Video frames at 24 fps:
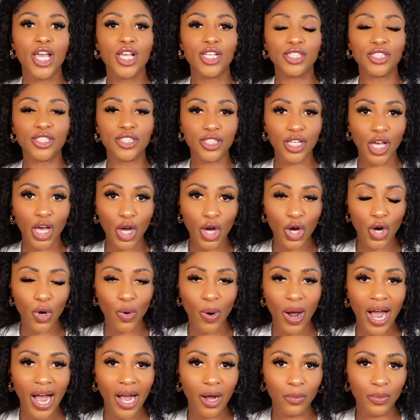So
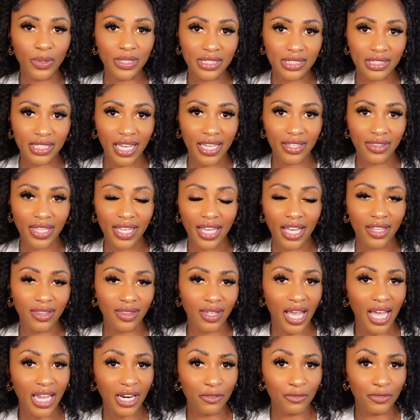I would say that a
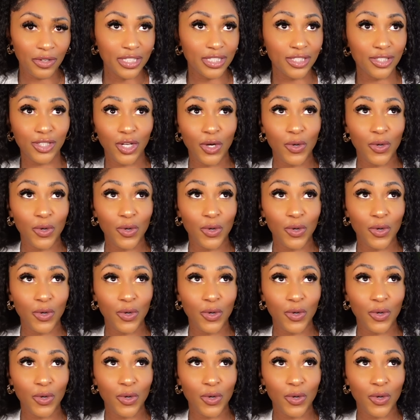lot of us